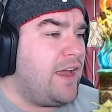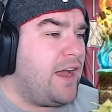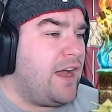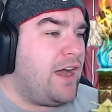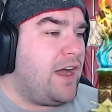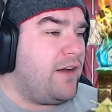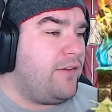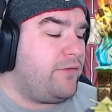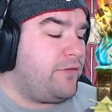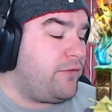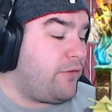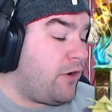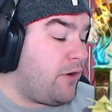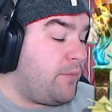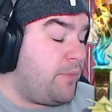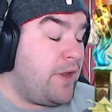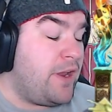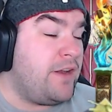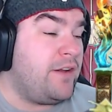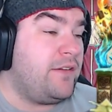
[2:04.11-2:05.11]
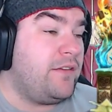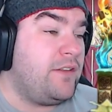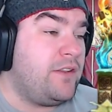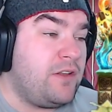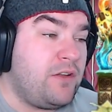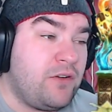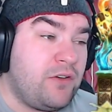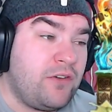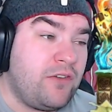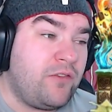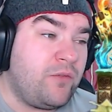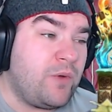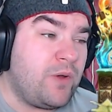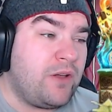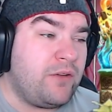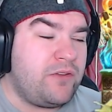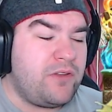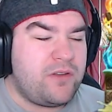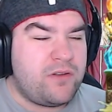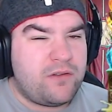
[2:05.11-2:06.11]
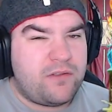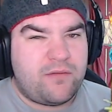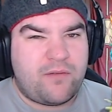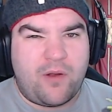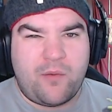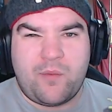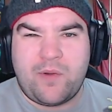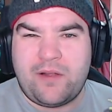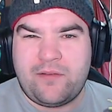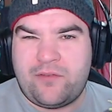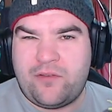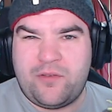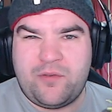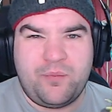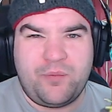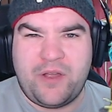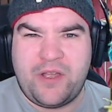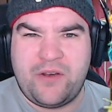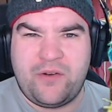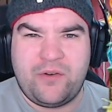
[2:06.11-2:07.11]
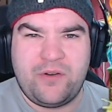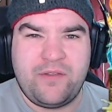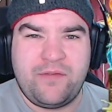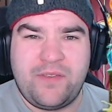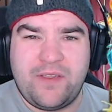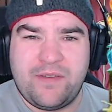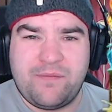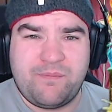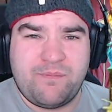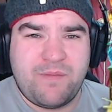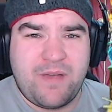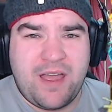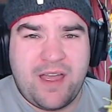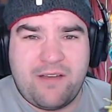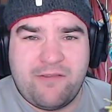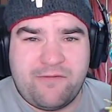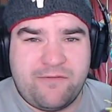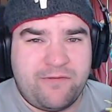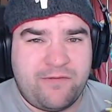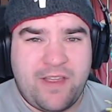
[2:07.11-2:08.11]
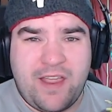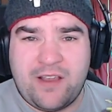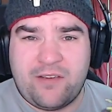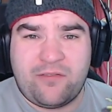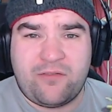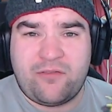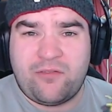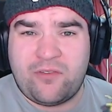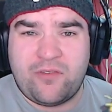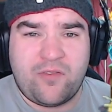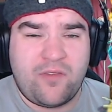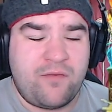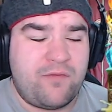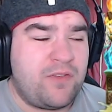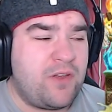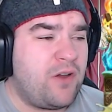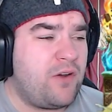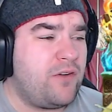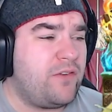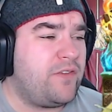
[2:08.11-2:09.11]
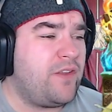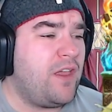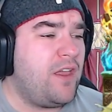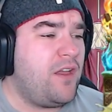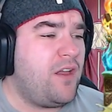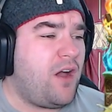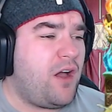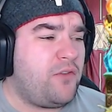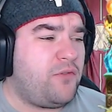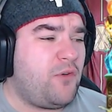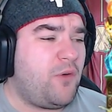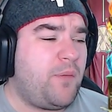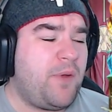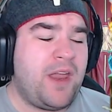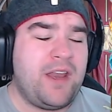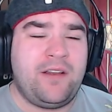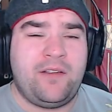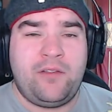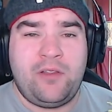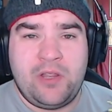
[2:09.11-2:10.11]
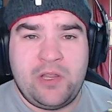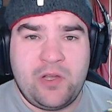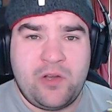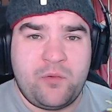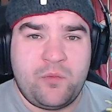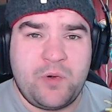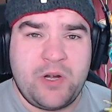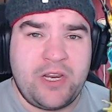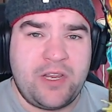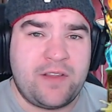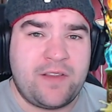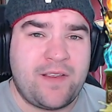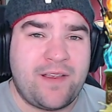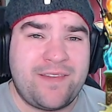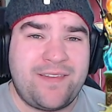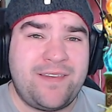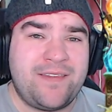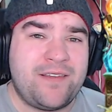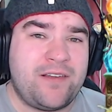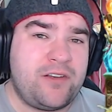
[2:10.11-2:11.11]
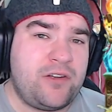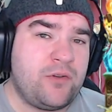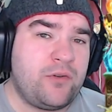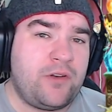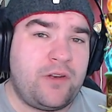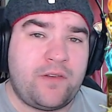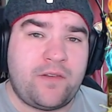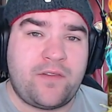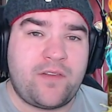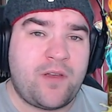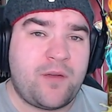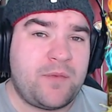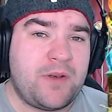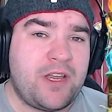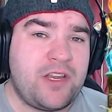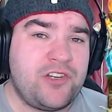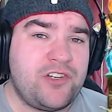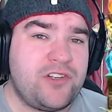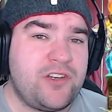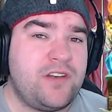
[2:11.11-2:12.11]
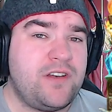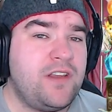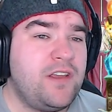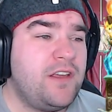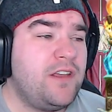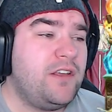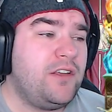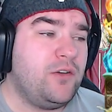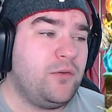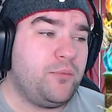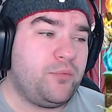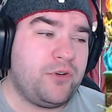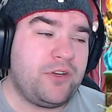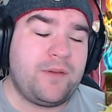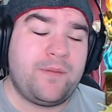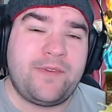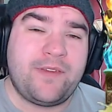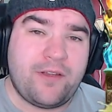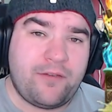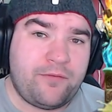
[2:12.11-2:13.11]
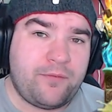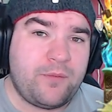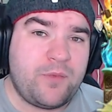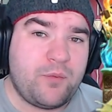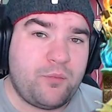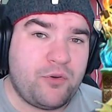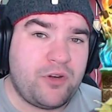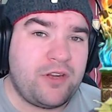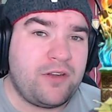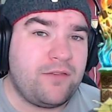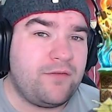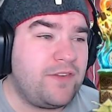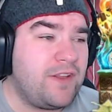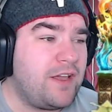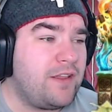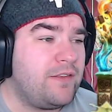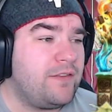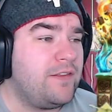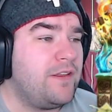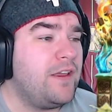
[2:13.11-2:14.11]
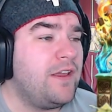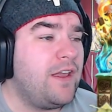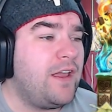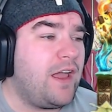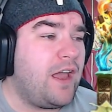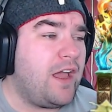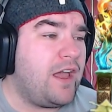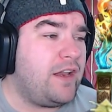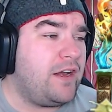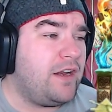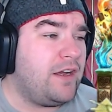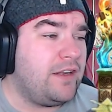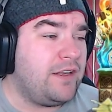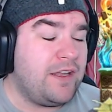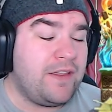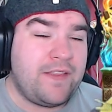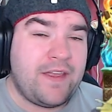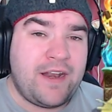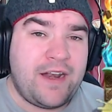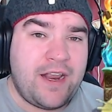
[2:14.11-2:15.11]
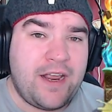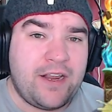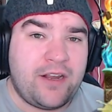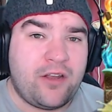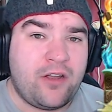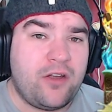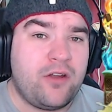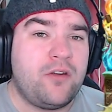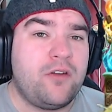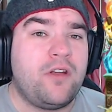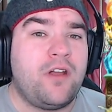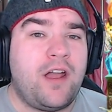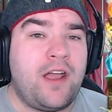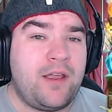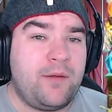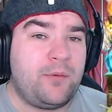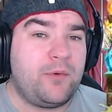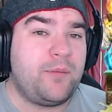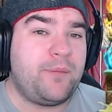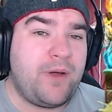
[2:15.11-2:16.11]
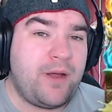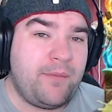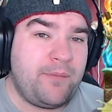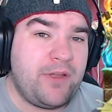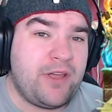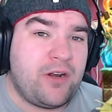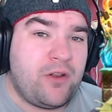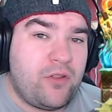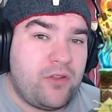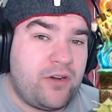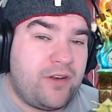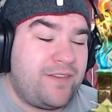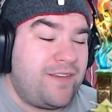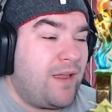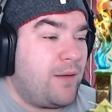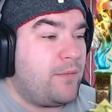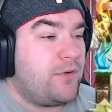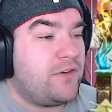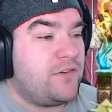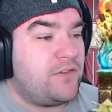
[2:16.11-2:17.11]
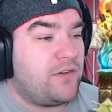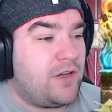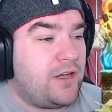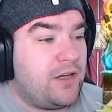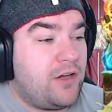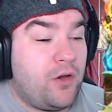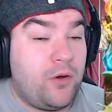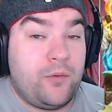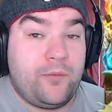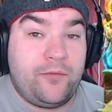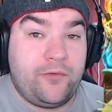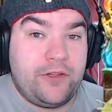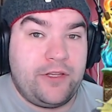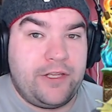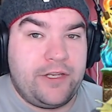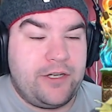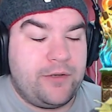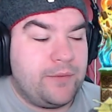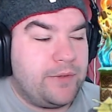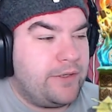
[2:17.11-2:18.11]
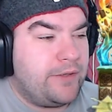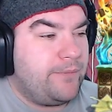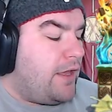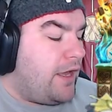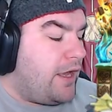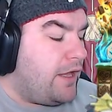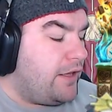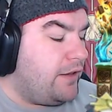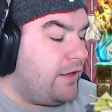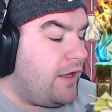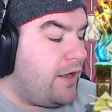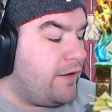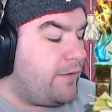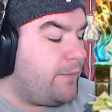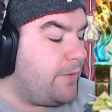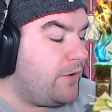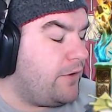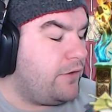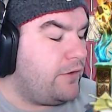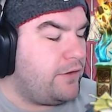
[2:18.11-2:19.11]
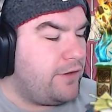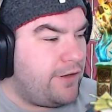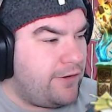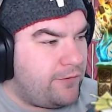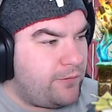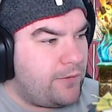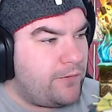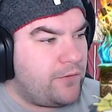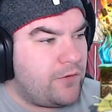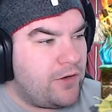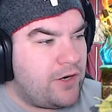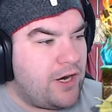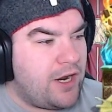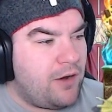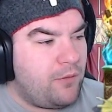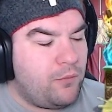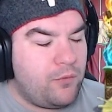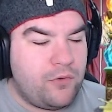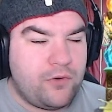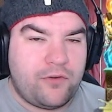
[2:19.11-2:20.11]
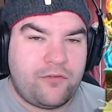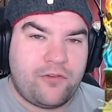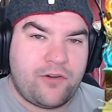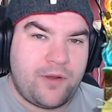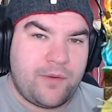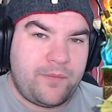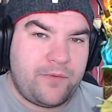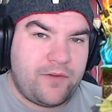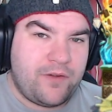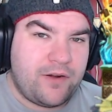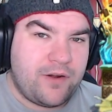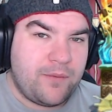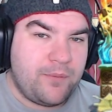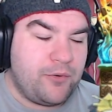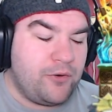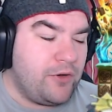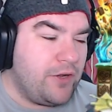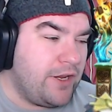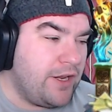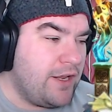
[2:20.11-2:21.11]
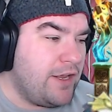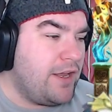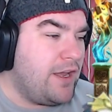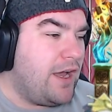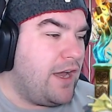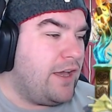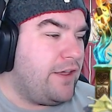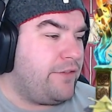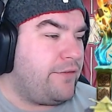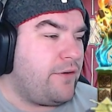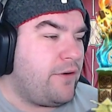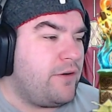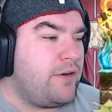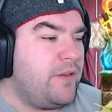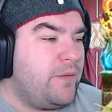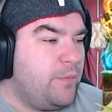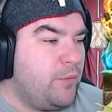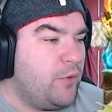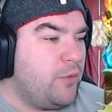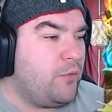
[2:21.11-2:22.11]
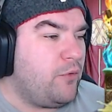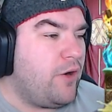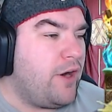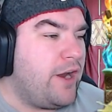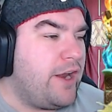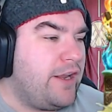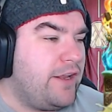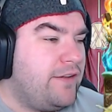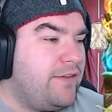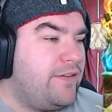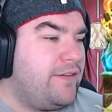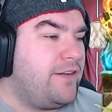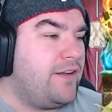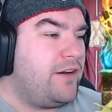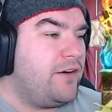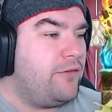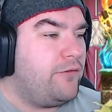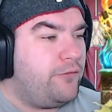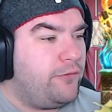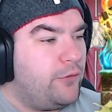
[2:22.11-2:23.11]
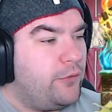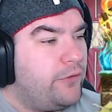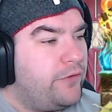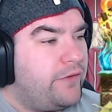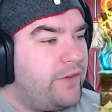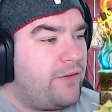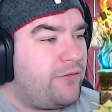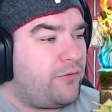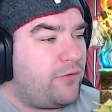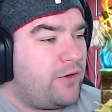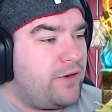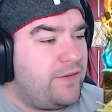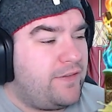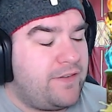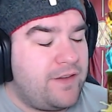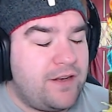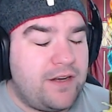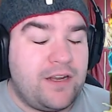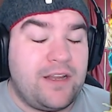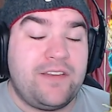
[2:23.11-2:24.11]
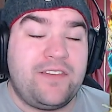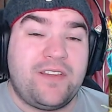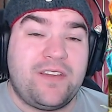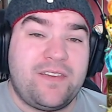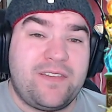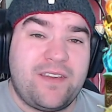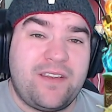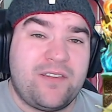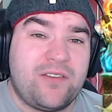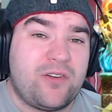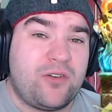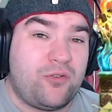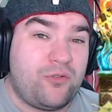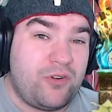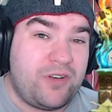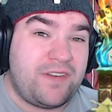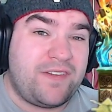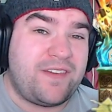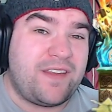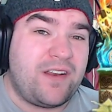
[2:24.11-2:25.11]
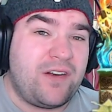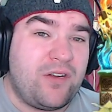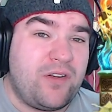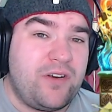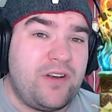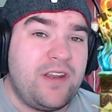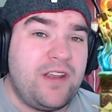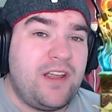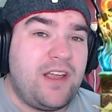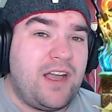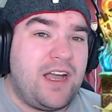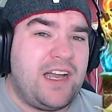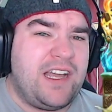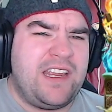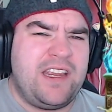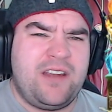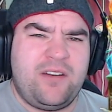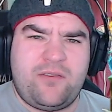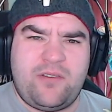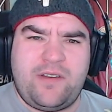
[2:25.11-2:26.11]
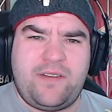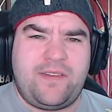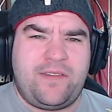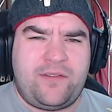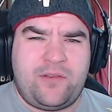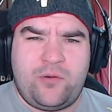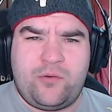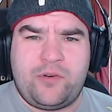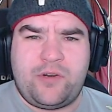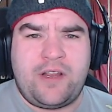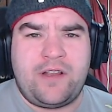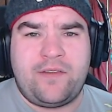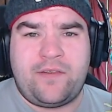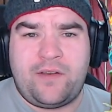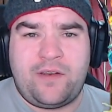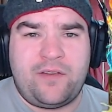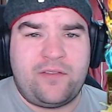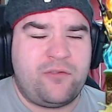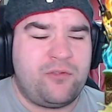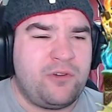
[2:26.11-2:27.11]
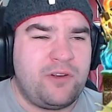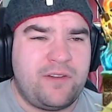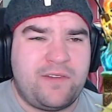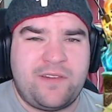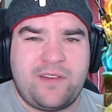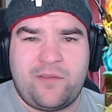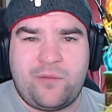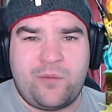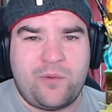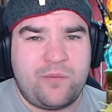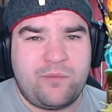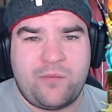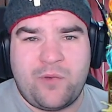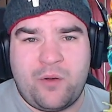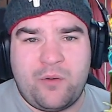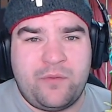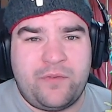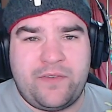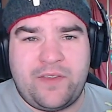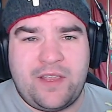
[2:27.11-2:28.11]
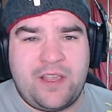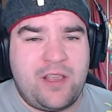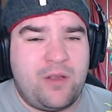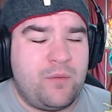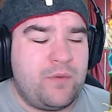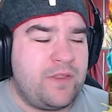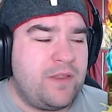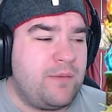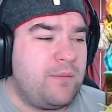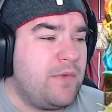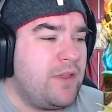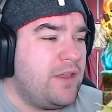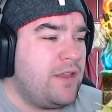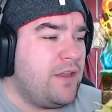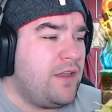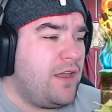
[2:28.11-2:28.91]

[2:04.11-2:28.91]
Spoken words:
I've thrown a Panda Lily on as well. You could throw Well-Toothed Blade on if you have extras of those. I threw Panda Lily on when he does his Unyielding Determination. He'll bring himself from the brink of death and get that Echo, able to pump out a lot of damage, hopefully anyway. And last but not least, we've got our Water Tribe Soccer Boy, throwing his Boomerang and stunning fools left, right, and center. As you can see, he's got a crit set on. Increases cooldowns on his crits, that's what I was thinking with him.